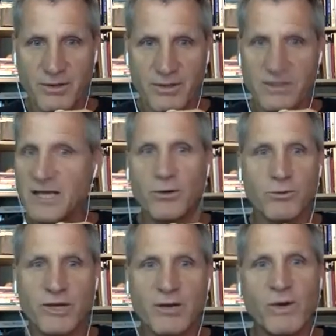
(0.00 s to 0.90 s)
They don't
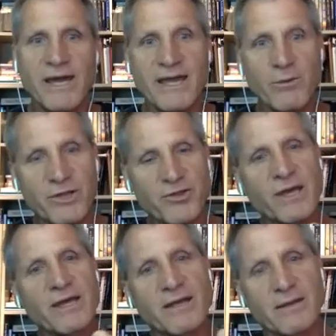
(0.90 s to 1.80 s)
run away, which
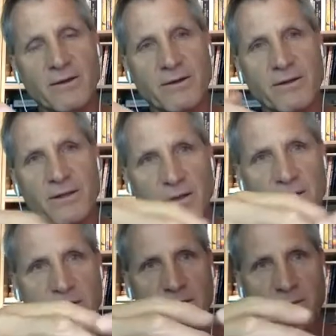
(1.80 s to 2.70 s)

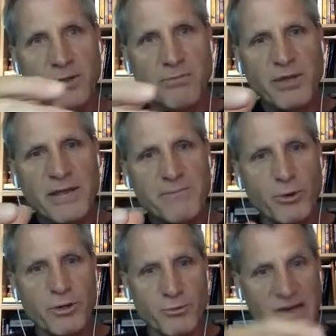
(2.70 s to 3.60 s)
the
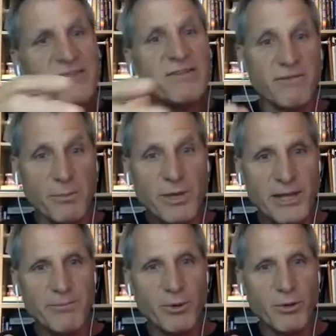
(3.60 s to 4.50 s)
people, the rest of the
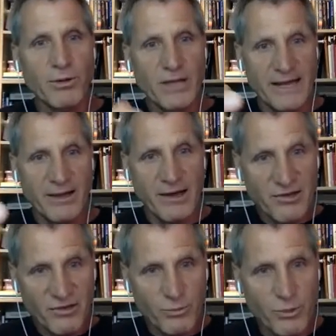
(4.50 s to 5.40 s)
people like
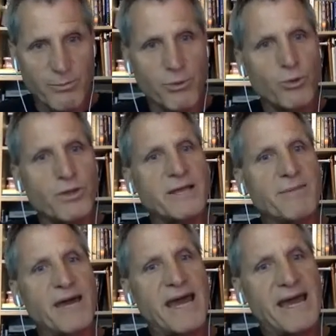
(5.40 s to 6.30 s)
us, we're pulling
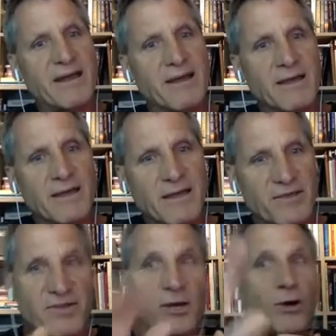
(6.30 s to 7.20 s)
back and
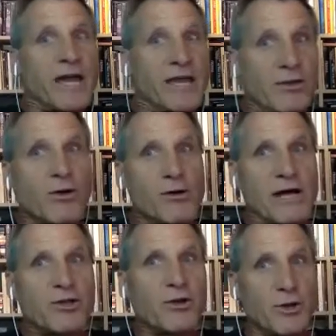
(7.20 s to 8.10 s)
saying, okay, you go
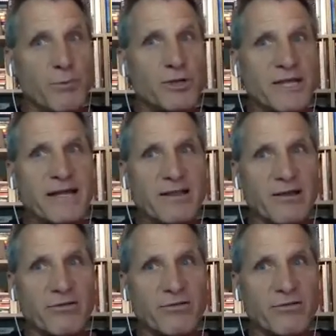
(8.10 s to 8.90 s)
out there, you protect us,